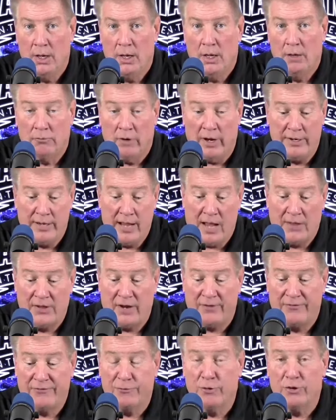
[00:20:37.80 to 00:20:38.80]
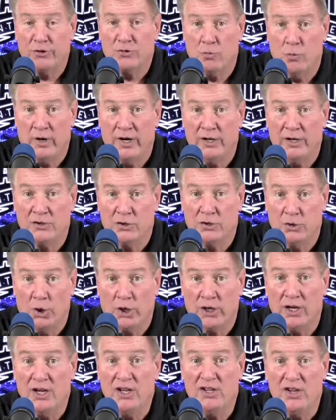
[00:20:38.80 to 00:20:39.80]
Right now, that first win is
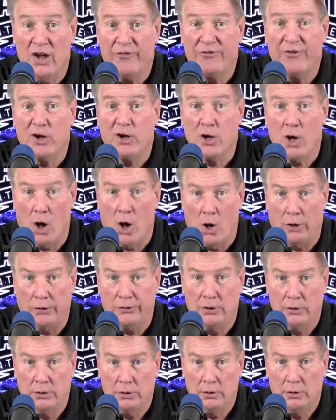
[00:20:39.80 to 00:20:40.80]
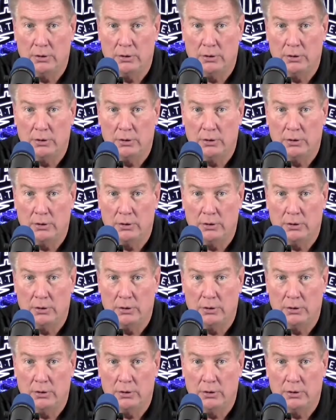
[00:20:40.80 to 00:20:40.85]
looking difficult